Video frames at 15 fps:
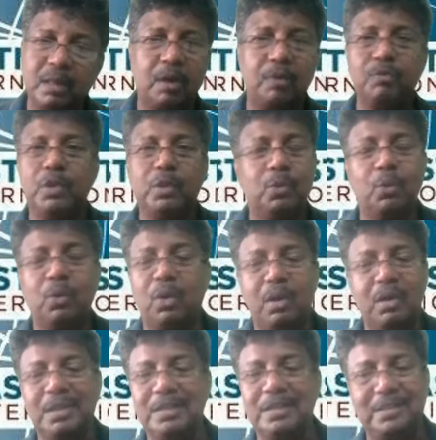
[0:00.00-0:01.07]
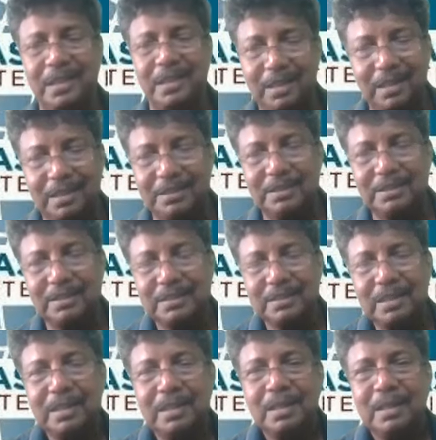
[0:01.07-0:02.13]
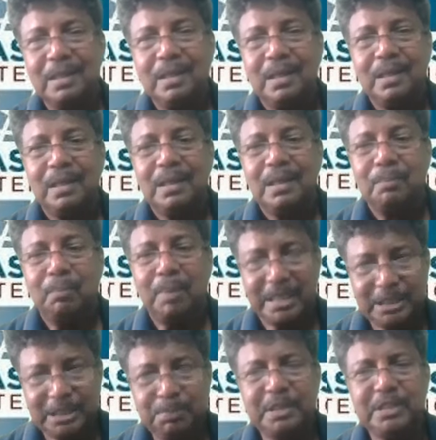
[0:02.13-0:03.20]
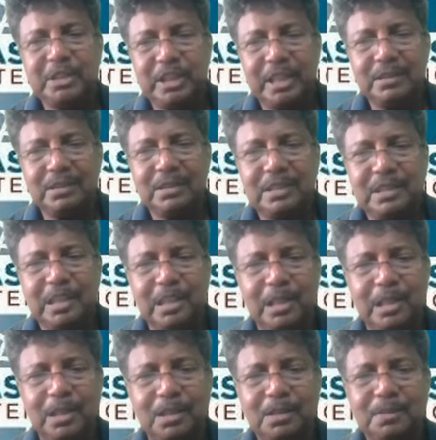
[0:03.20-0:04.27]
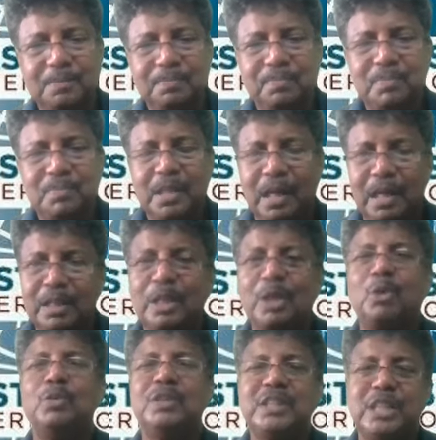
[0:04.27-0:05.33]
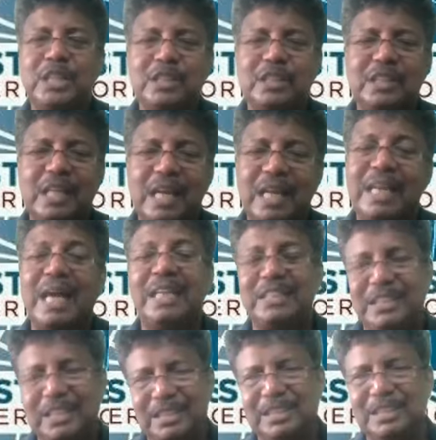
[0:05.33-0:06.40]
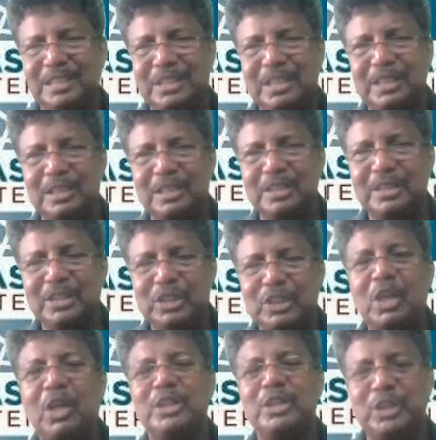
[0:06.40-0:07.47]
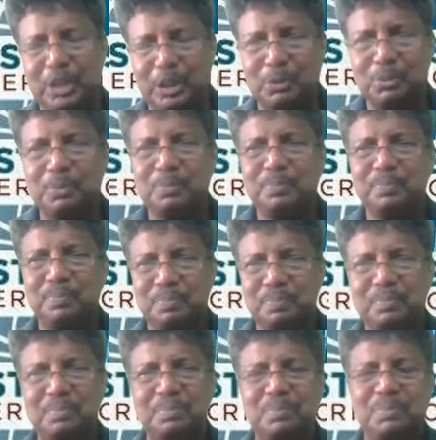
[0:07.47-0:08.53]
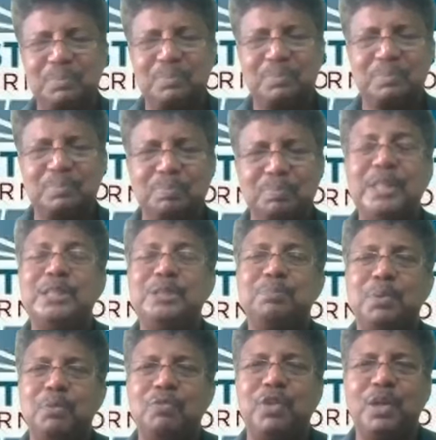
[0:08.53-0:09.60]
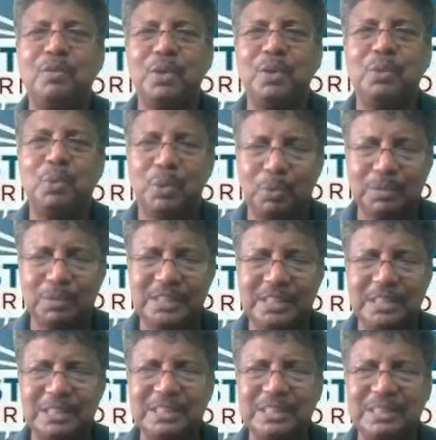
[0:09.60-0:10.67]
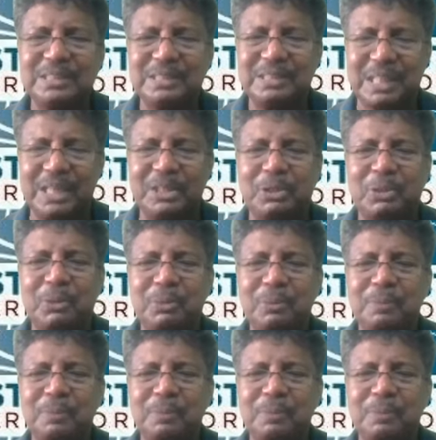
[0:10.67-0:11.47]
Now you know all these techniques. My speech ends here, and the question and answer session starts now. Please put forward your questions. Thank